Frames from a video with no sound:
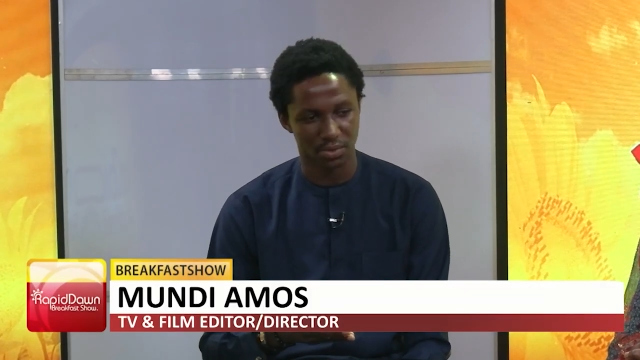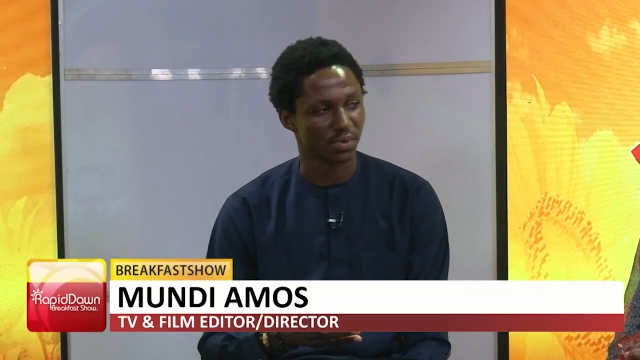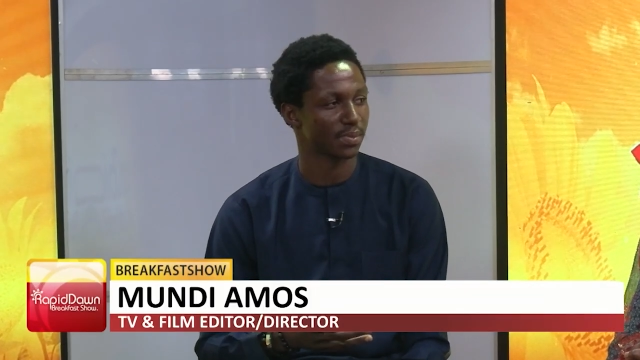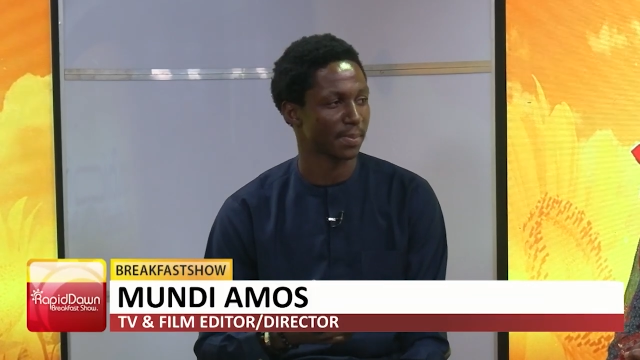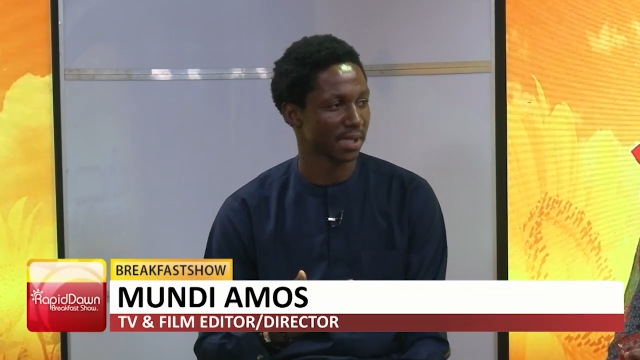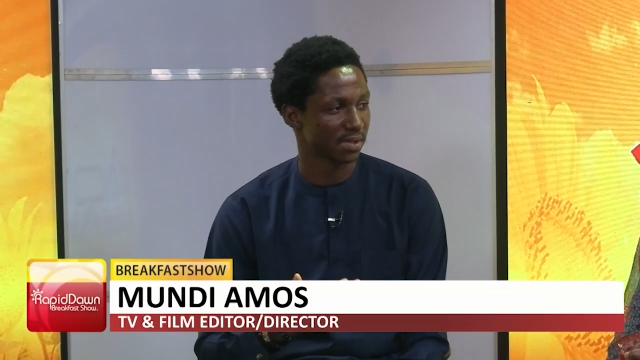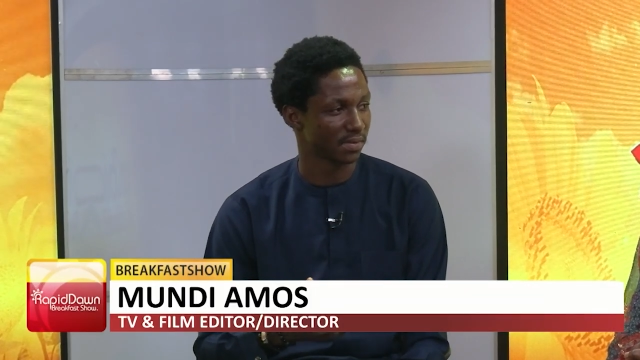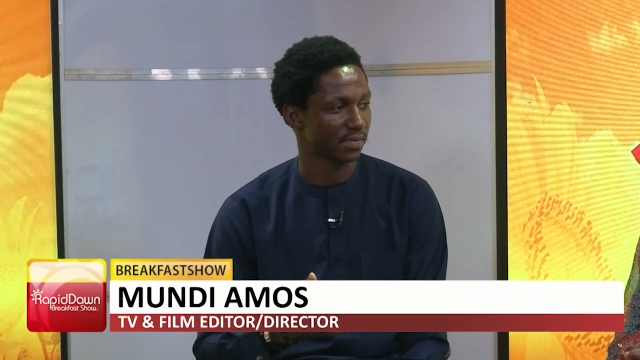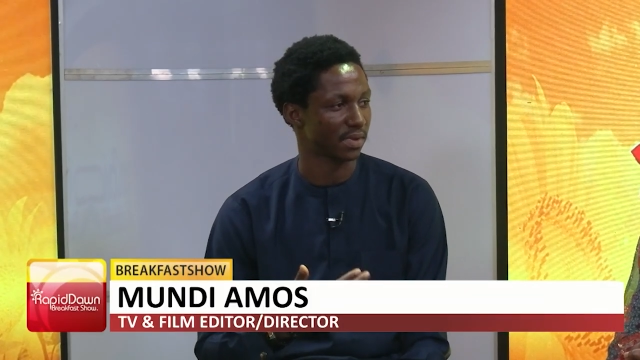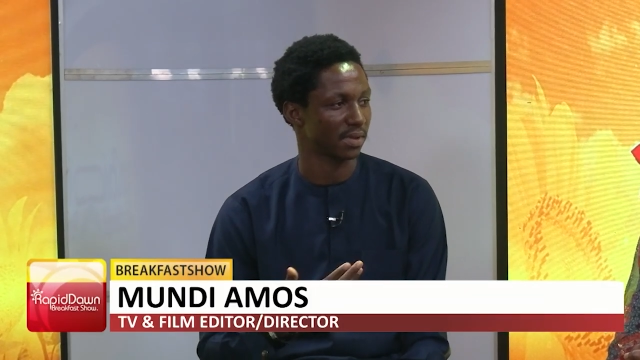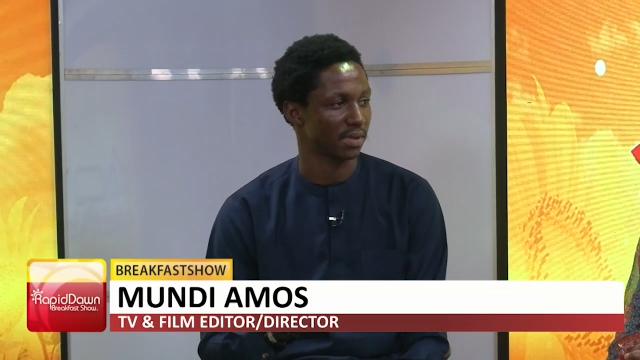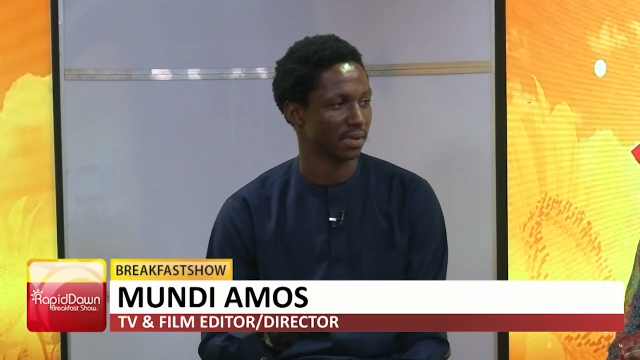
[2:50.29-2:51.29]
part of
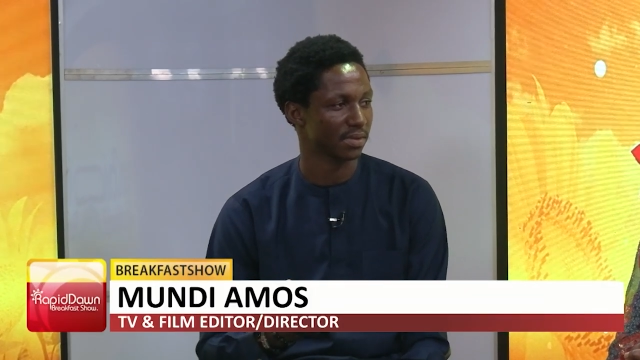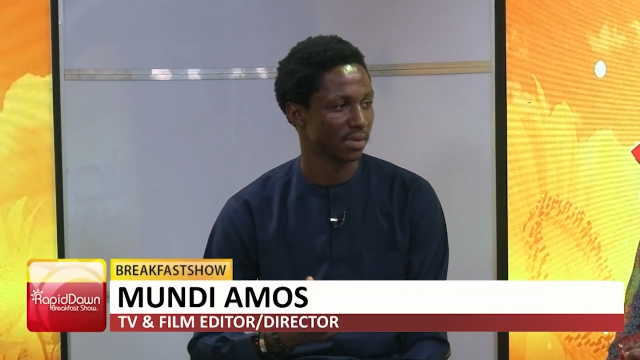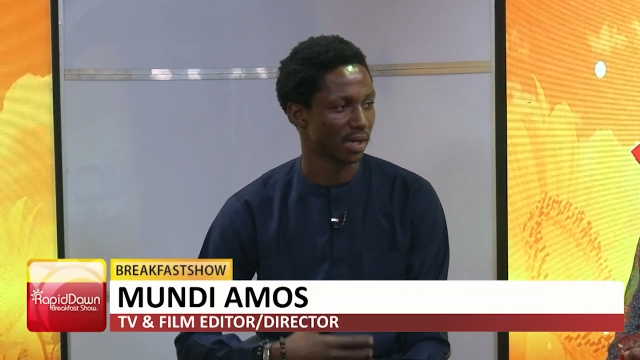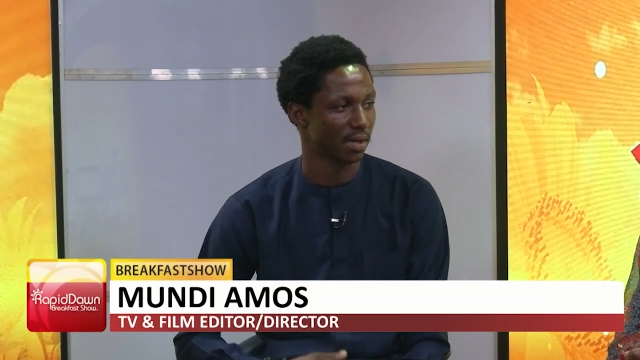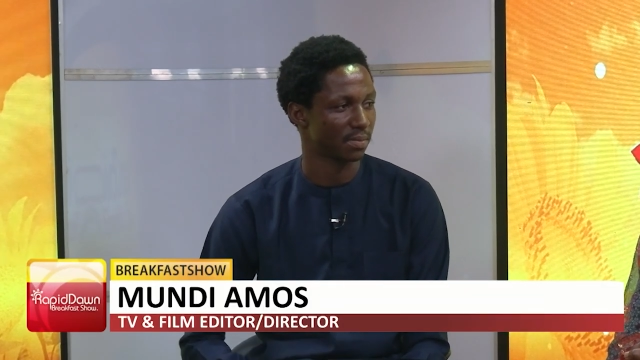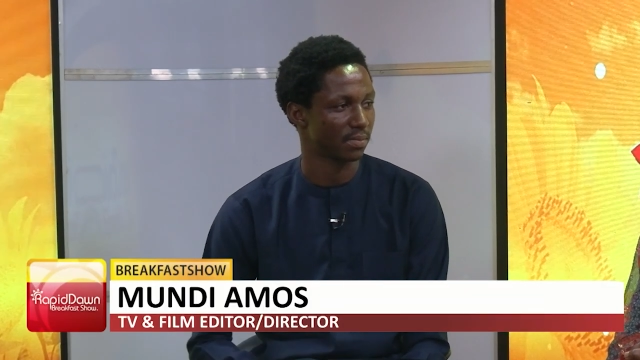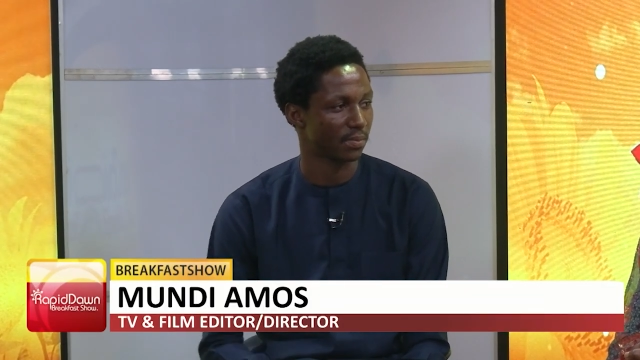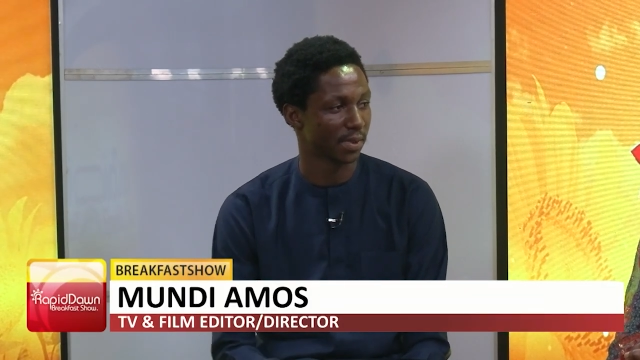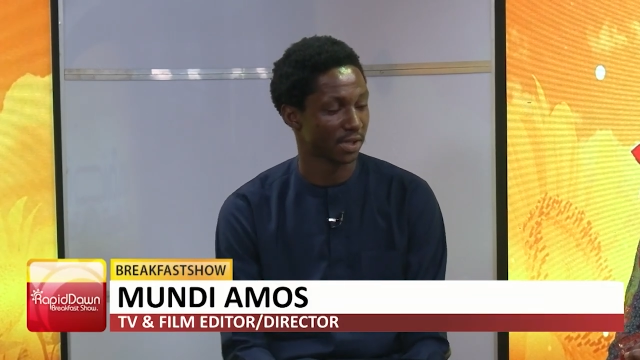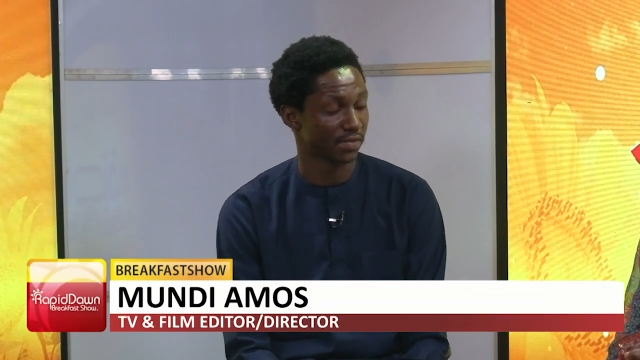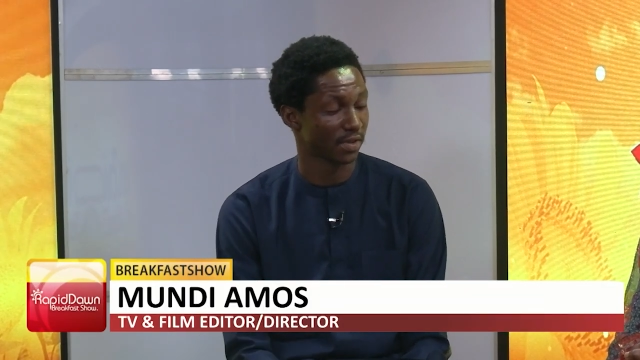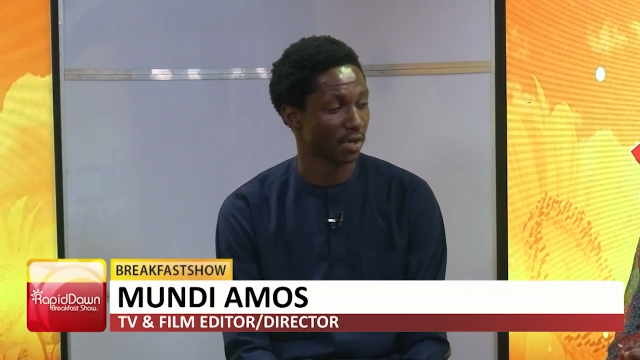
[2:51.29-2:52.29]
the part of
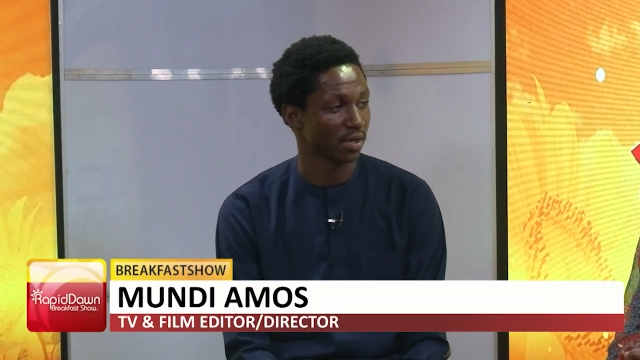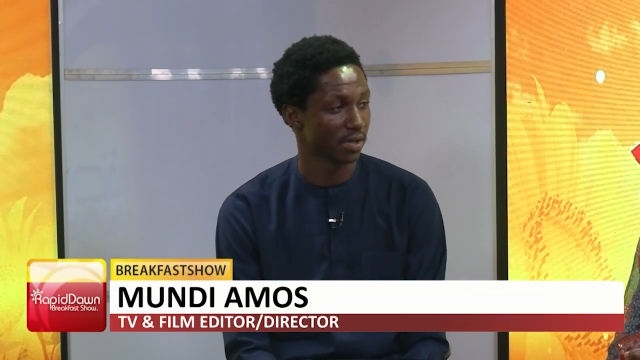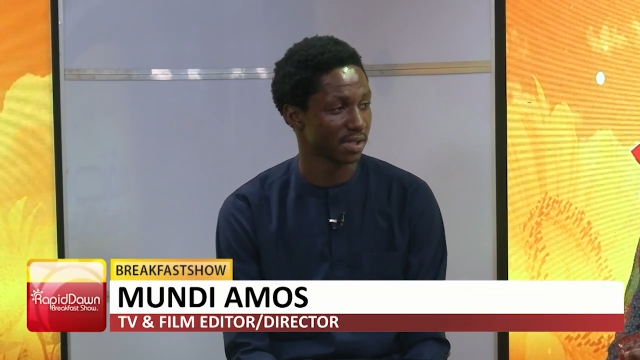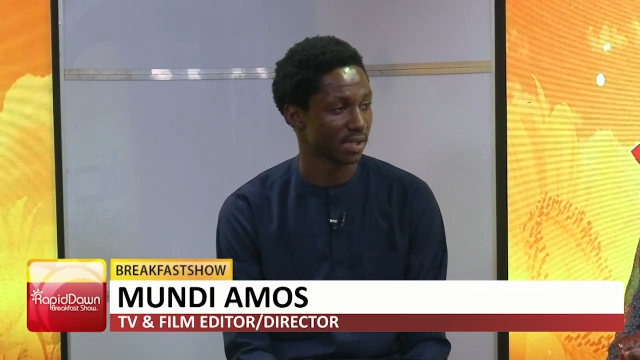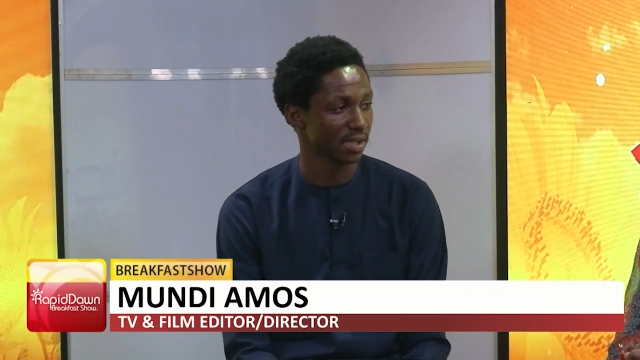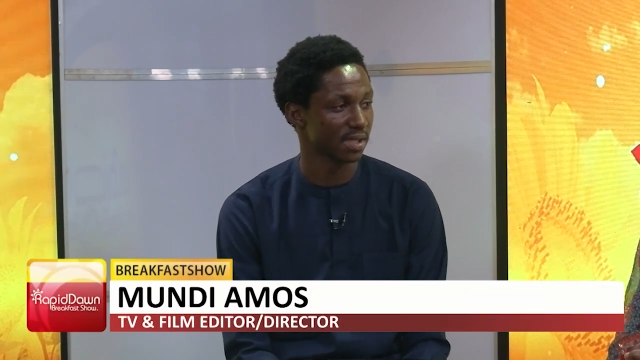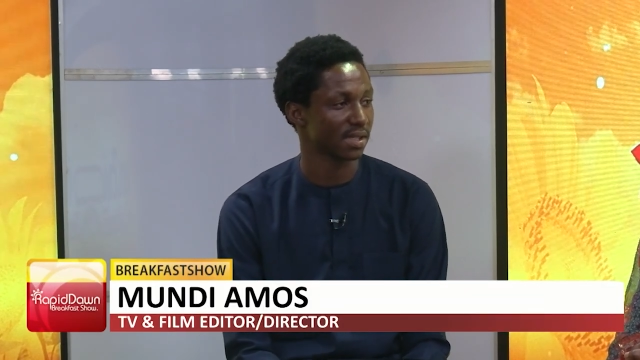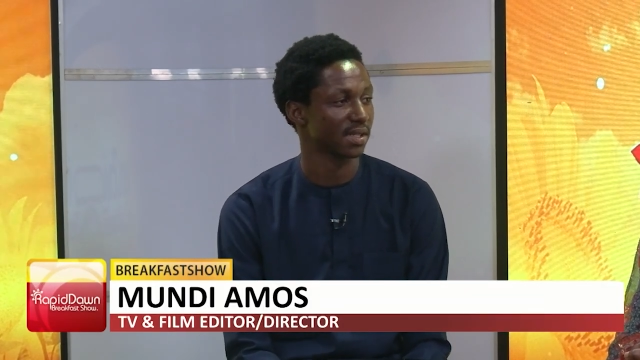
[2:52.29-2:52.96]
our courses.